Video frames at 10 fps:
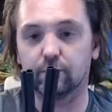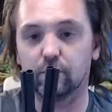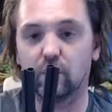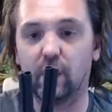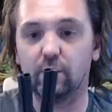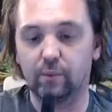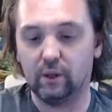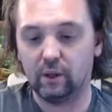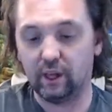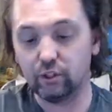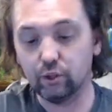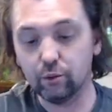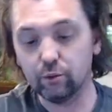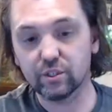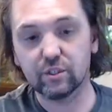Okay. And
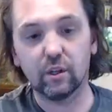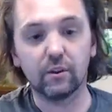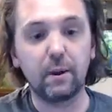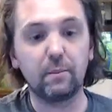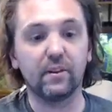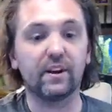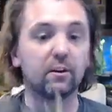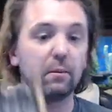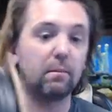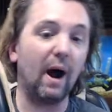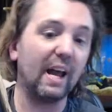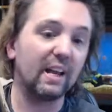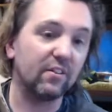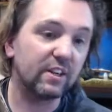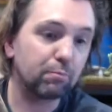used, uh, the people that are going to be
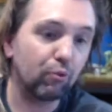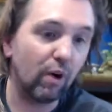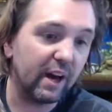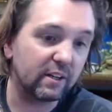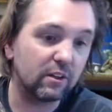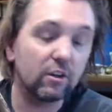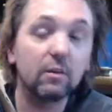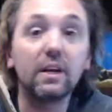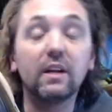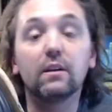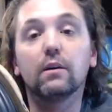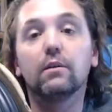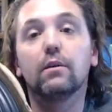buying this product are going to be in the,